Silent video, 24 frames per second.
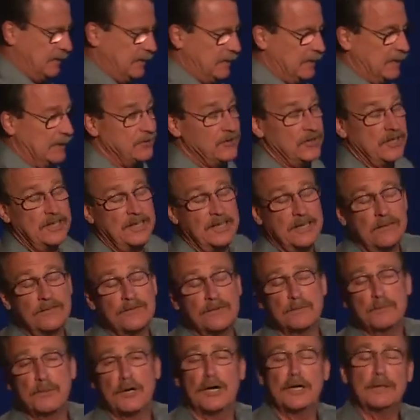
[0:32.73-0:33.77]
As you can tell
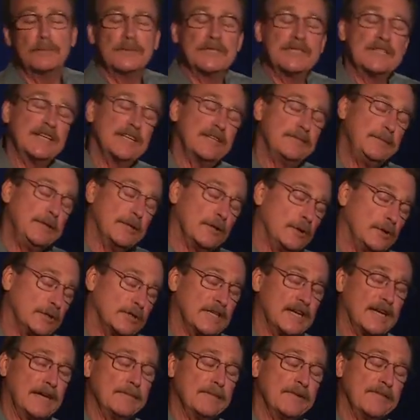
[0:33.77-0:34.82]
from Barbara, it takes me a long
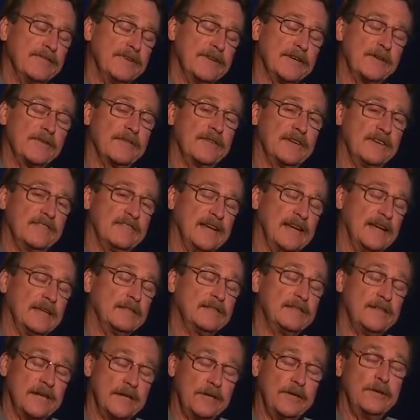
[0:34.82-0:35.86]
time to figure things out,
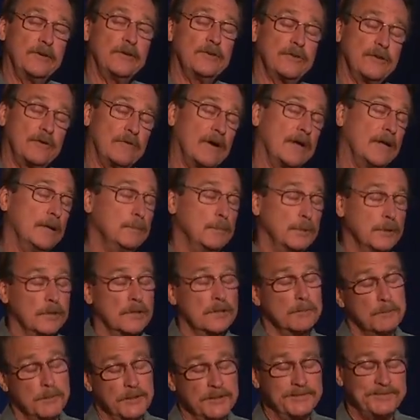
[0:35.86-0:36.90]
10 years to write a book,
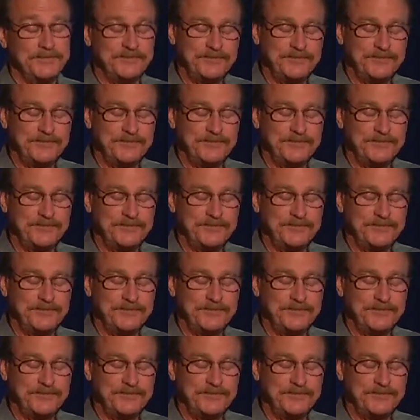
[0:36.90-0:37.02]
but